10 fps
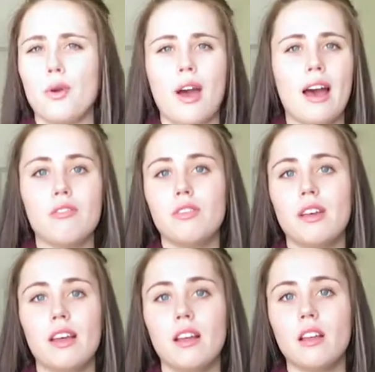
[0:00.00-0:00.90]
you have.
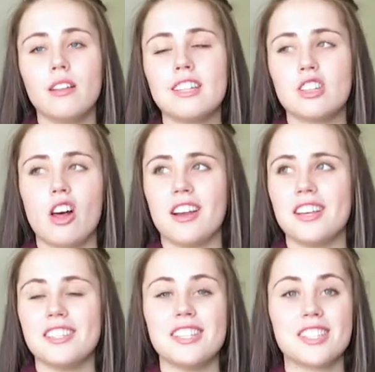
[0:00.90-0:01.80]
as
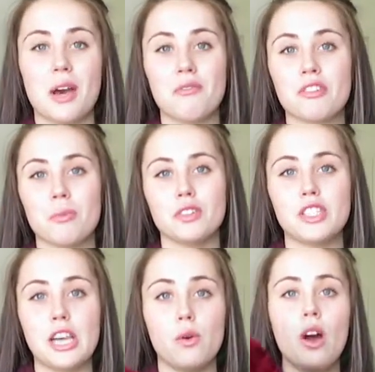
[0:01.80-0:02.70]
long as it's comfortable
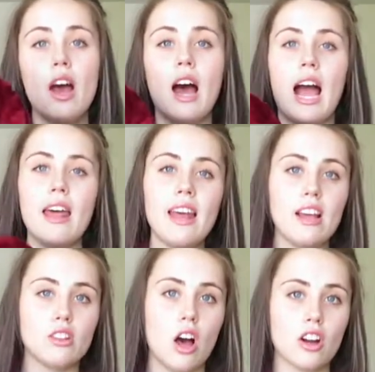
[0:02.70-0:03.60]
to you. I
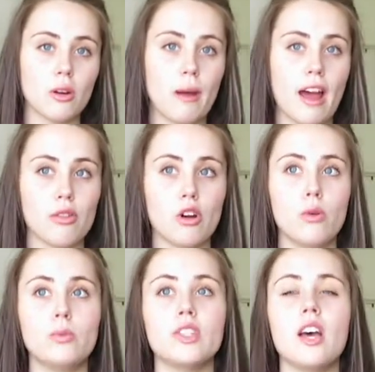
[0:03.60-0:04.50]
like longer
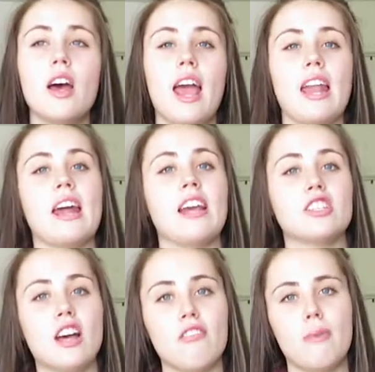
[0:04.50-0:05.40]
bathrobes and I
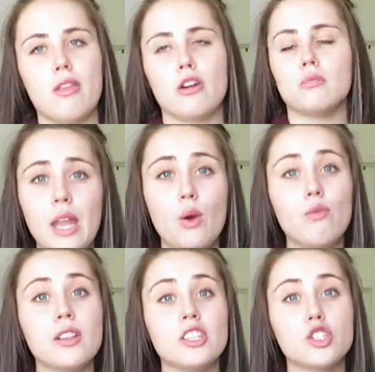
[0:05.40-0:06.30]
like soft bathrobes. I do
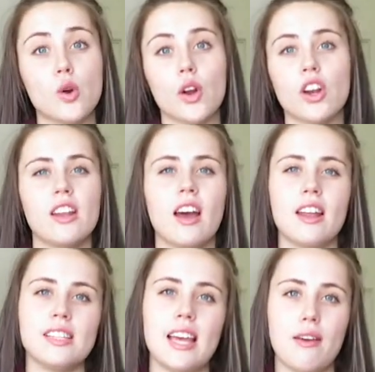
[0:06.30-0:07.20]
have one that's shorter and
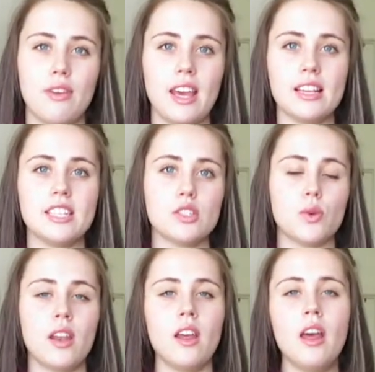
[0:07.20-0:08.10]
not as heavy as this
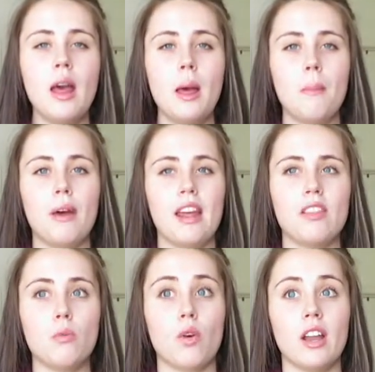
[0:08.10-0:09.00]
one, but
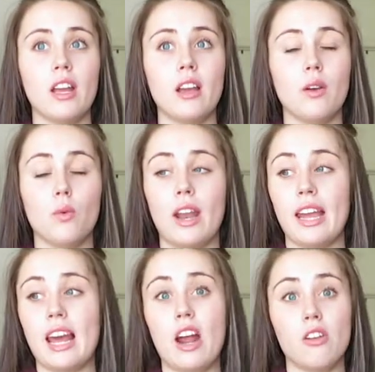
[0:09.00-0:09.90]
in the morning when
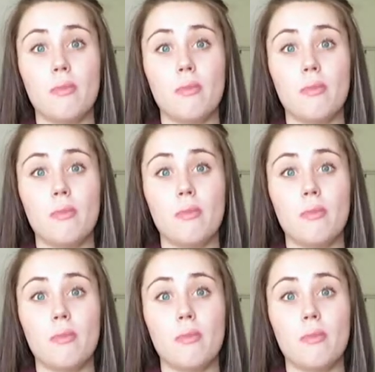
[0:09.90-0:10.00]
I get out